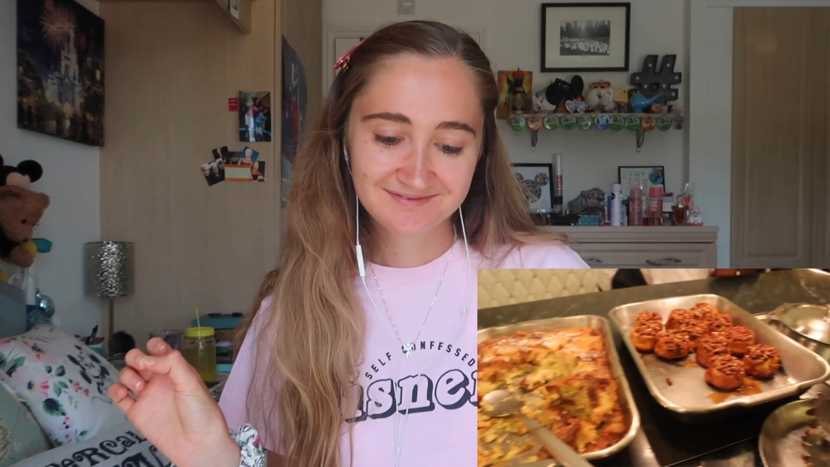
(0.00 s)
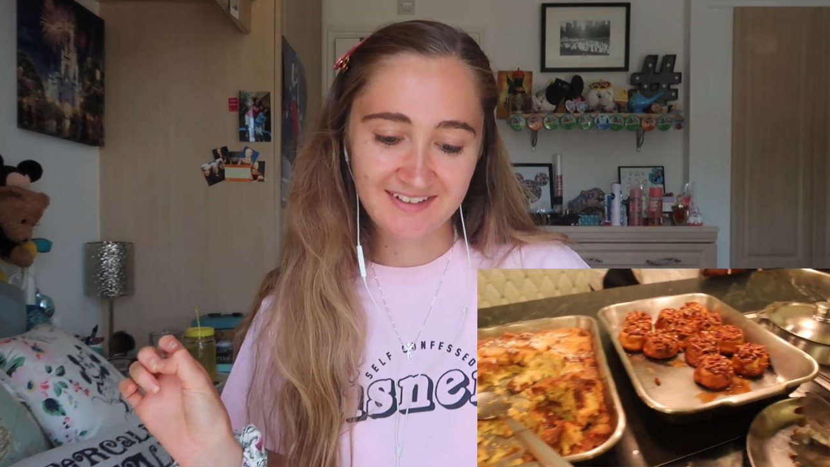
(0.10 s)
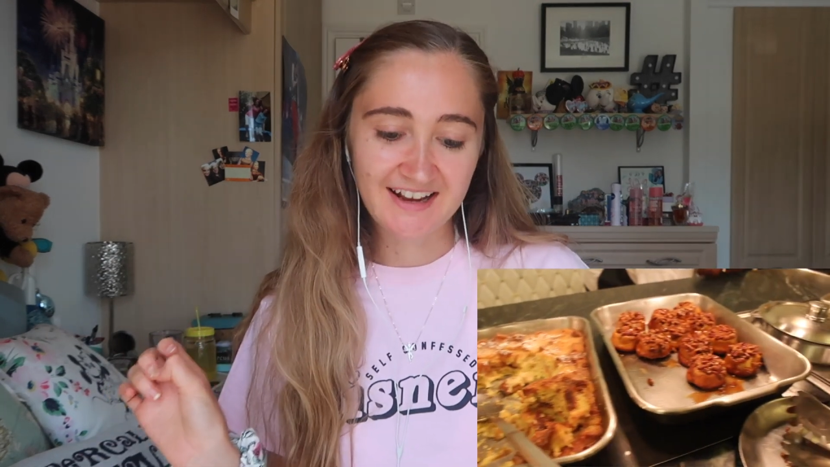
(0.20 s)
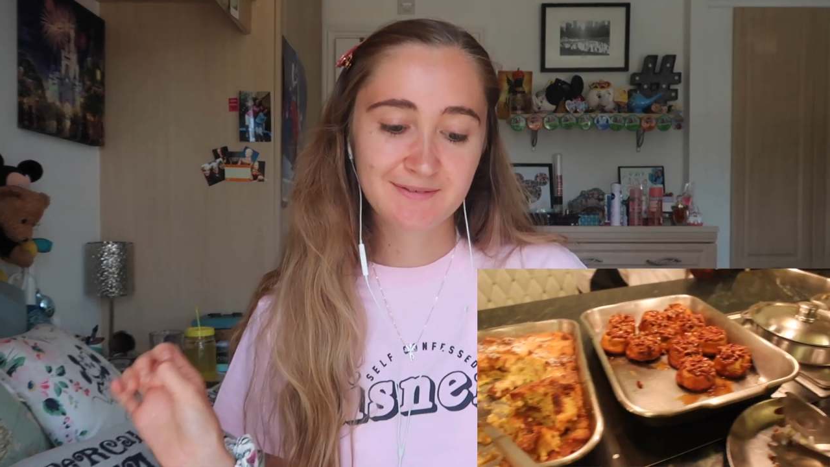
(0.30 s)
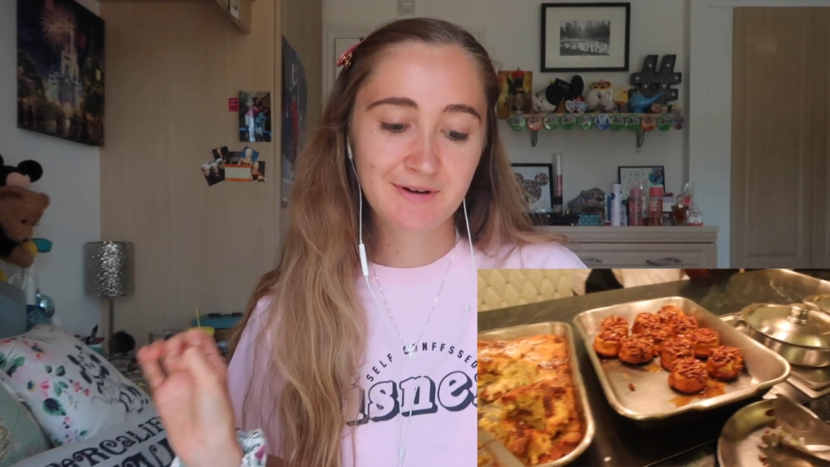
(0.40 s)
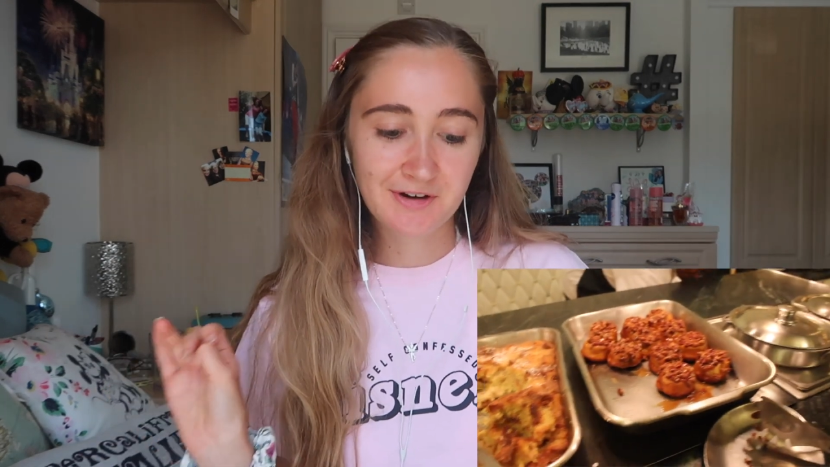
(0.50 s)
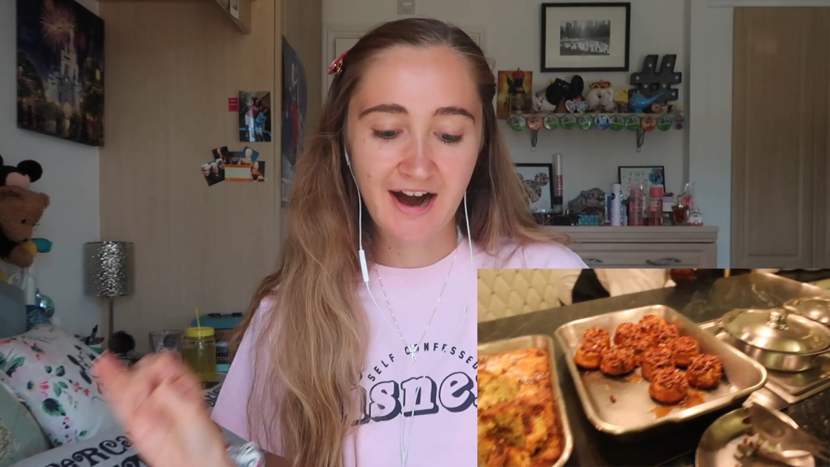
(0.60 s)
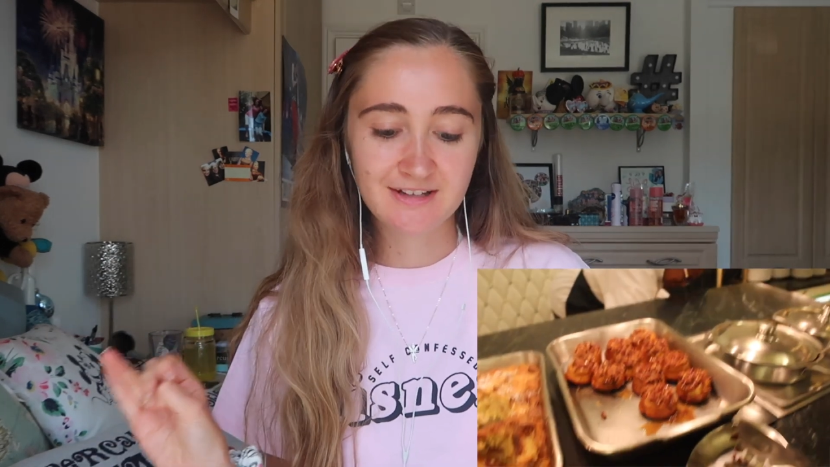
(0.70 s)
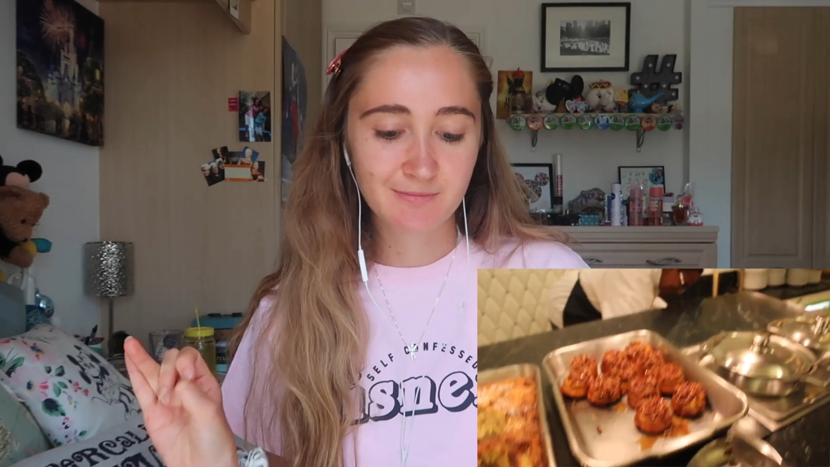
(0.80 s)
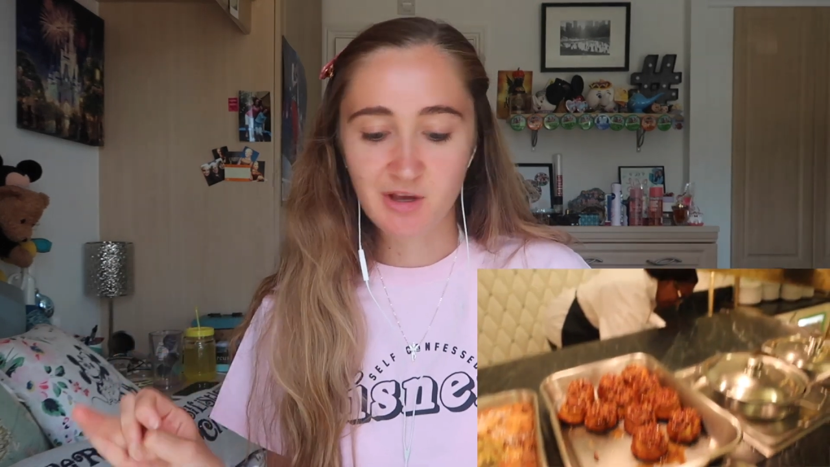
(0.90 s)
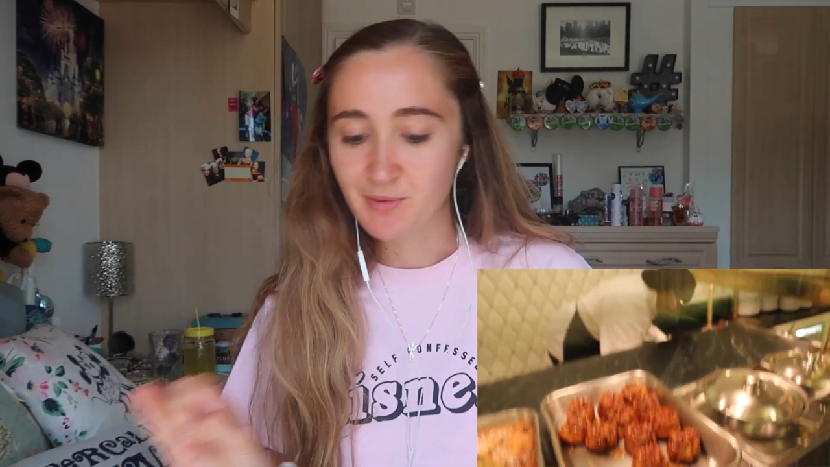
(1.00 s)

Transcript: Like, someone who cried at Pooh